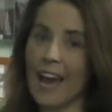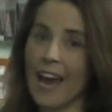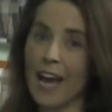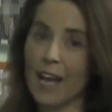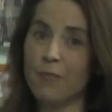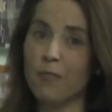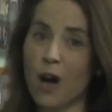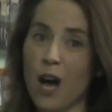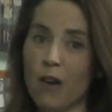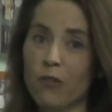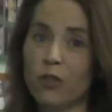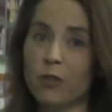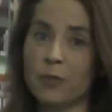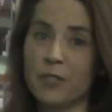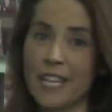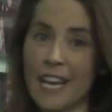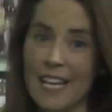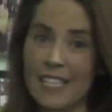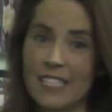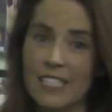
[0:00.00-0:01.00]
and ballroom
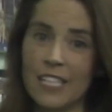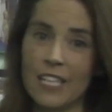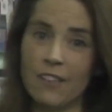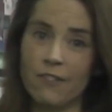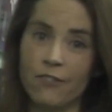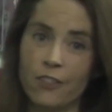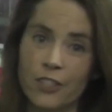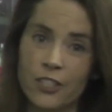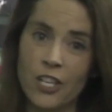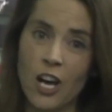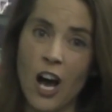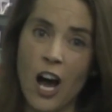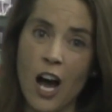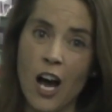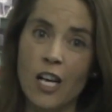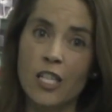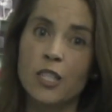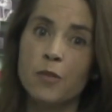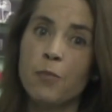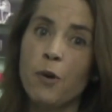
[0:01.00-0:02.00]
dancing for
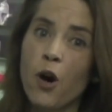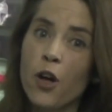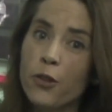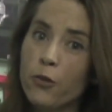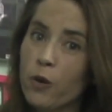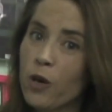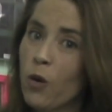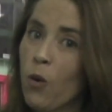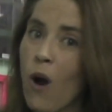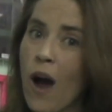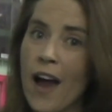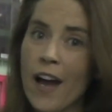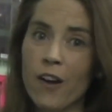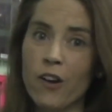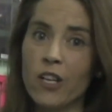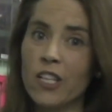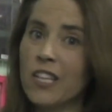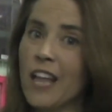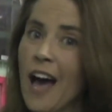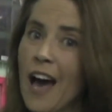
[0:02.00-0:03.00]
dogs both require
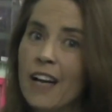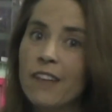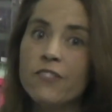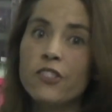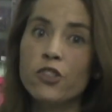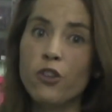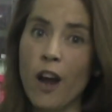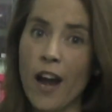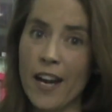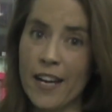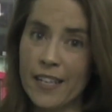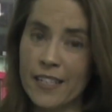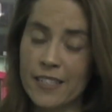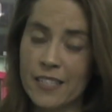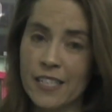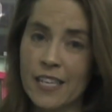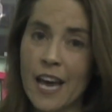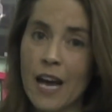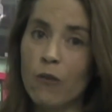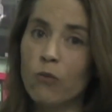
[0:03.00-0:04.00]
a lot of training
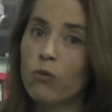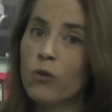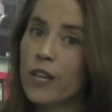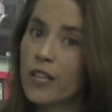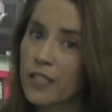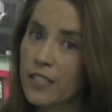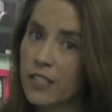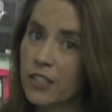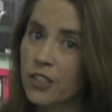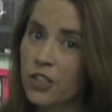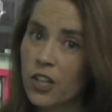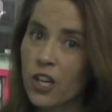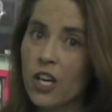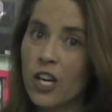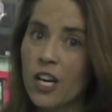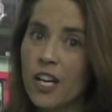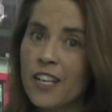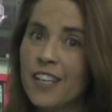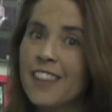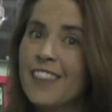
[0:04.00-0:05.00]
to get really
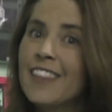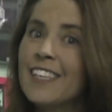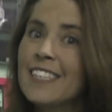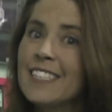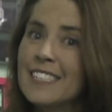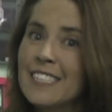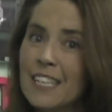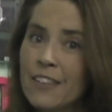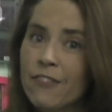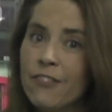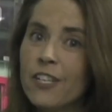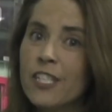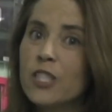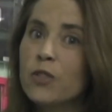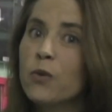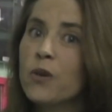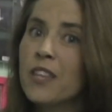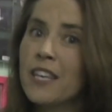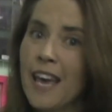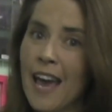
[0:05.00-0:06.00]
good. The
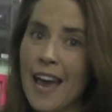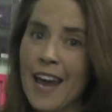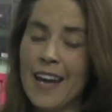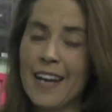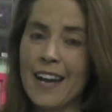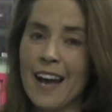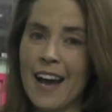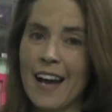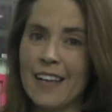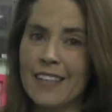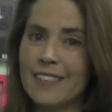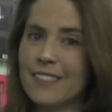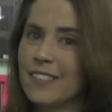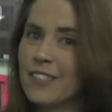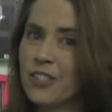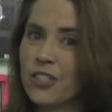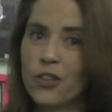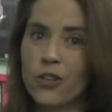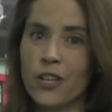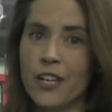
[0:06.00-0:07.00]
difference with canines
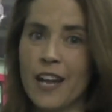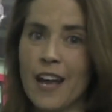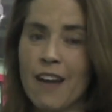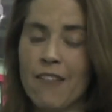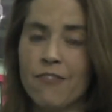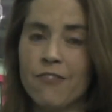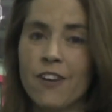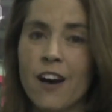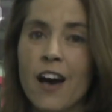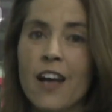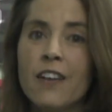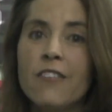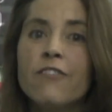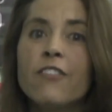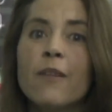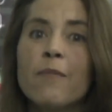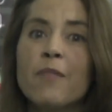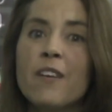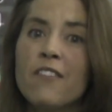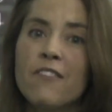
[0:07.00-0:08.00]
is you can have fun
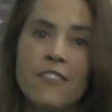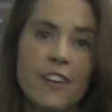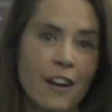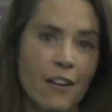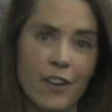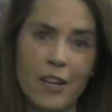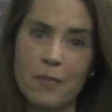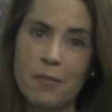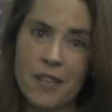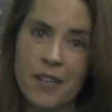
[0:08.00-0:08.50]
from the very